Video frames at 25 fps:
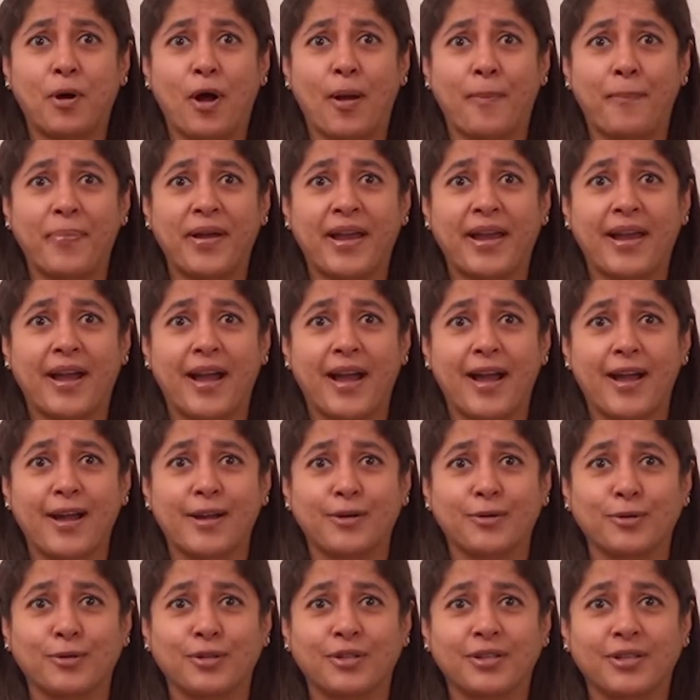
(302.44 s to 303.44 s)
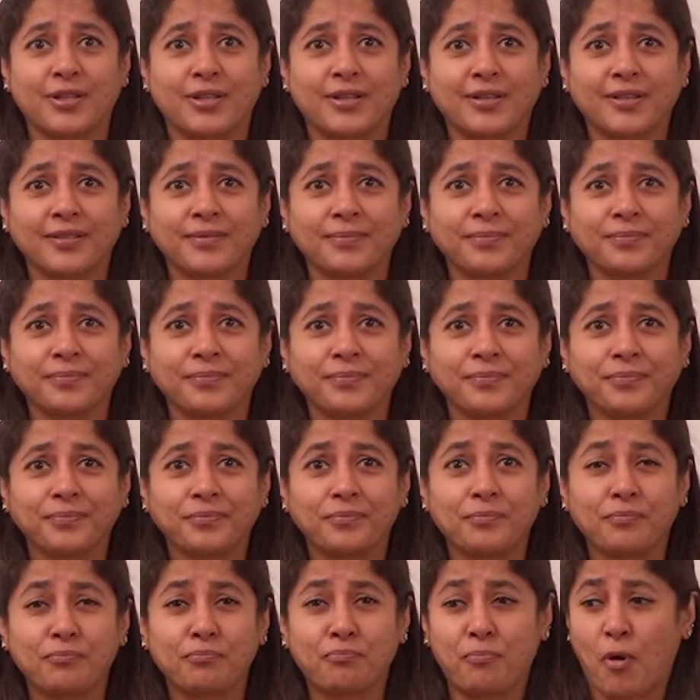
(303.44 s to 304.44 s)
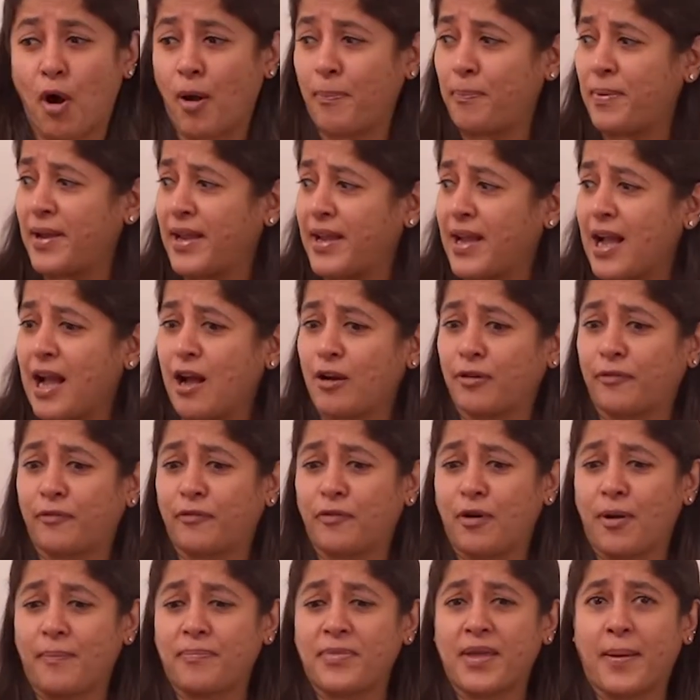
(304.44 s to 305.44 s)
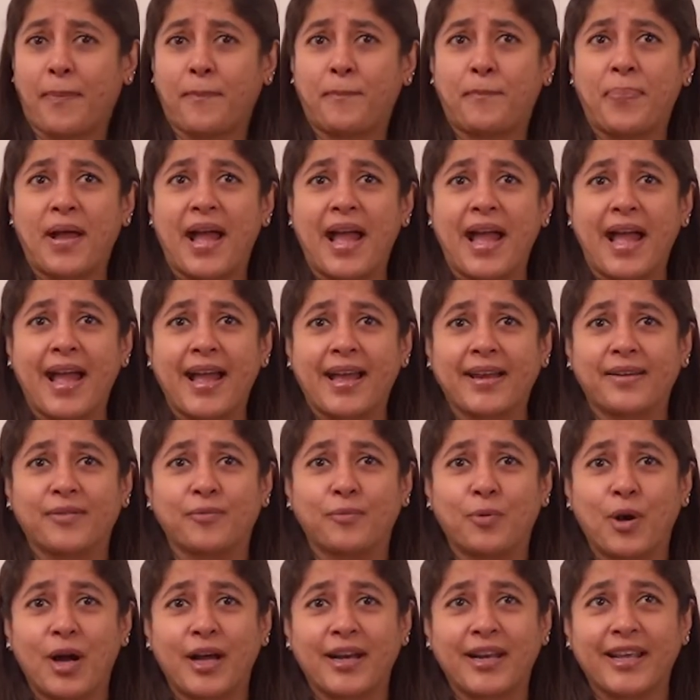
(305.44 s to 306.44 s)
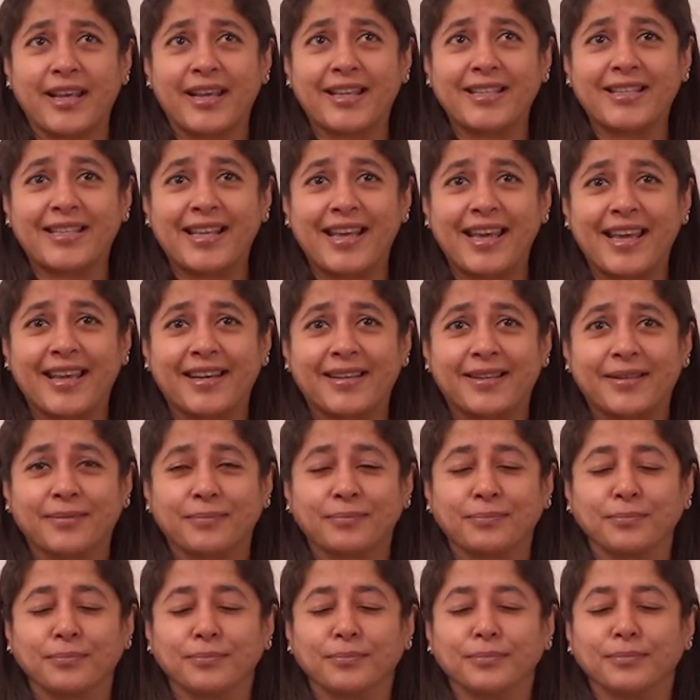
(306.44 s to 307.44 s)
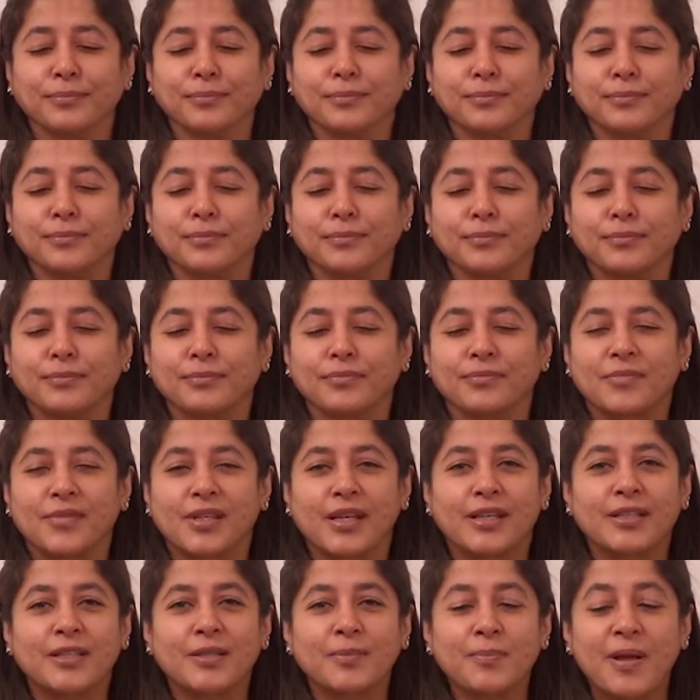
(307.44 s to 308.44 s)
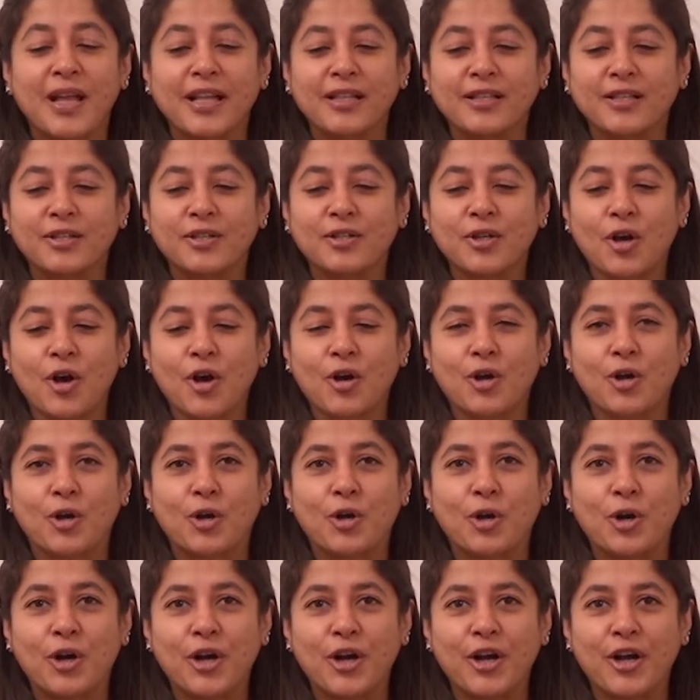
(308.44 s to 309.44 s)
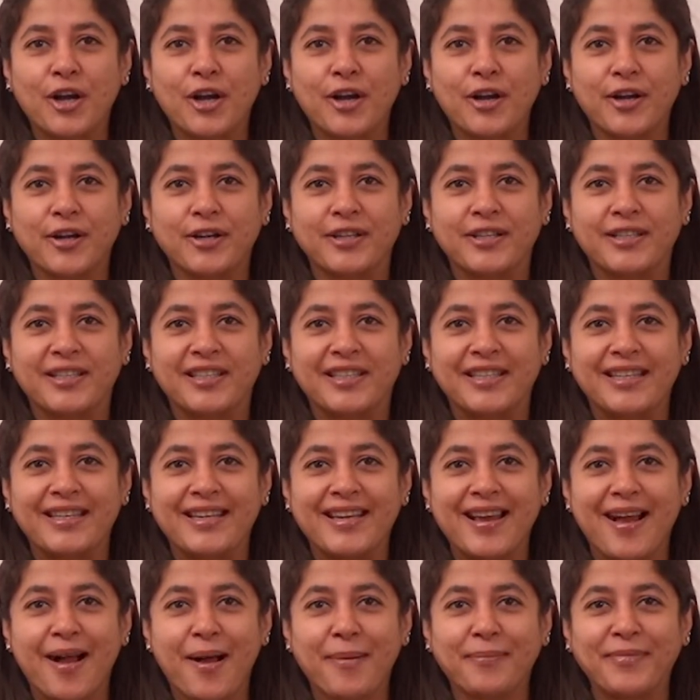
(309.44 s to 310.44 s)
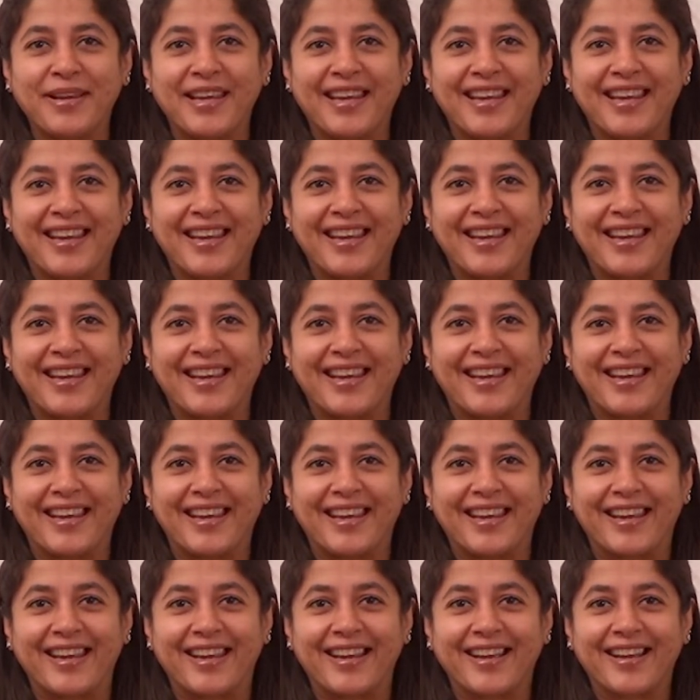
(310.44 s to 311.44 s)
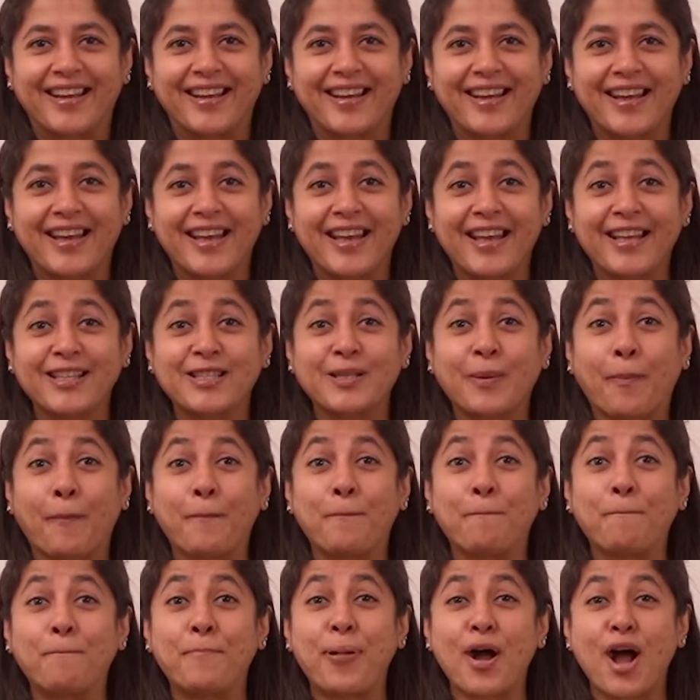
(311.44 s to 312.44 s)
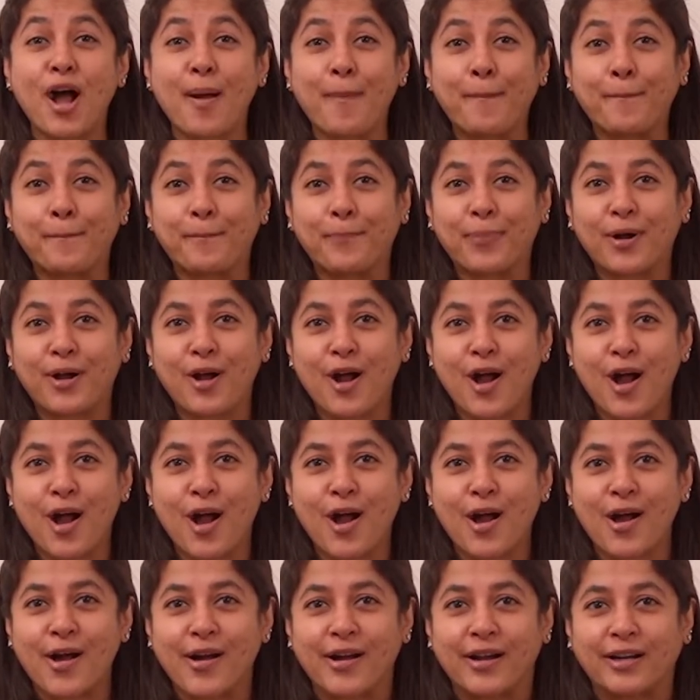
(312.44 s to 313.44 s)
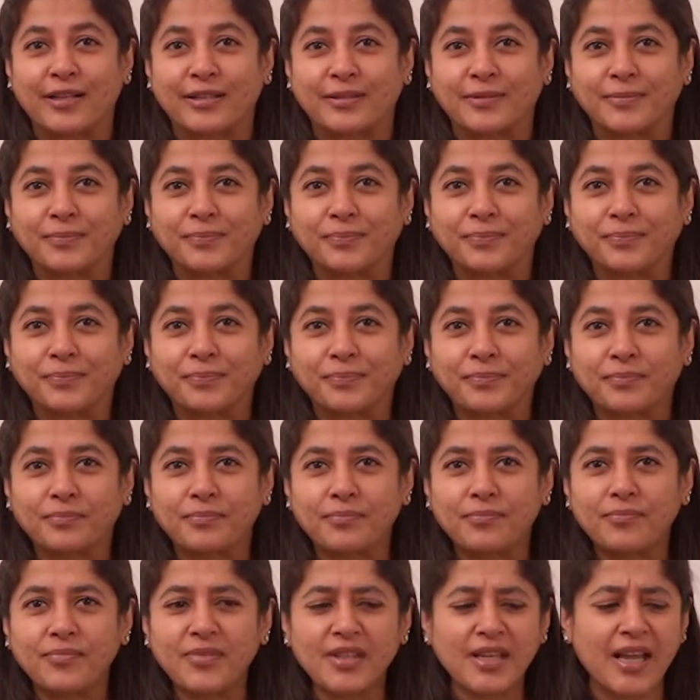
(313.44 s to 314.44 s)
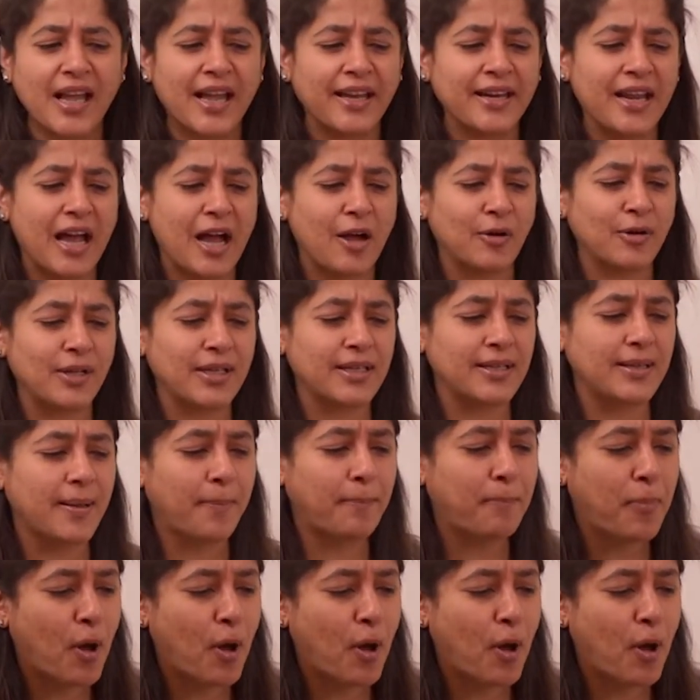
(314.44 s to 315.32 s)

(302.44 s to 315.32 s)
popping out? Popping out from the pan. What is it? It smells so good. Yummy. It's popcorn. And how does the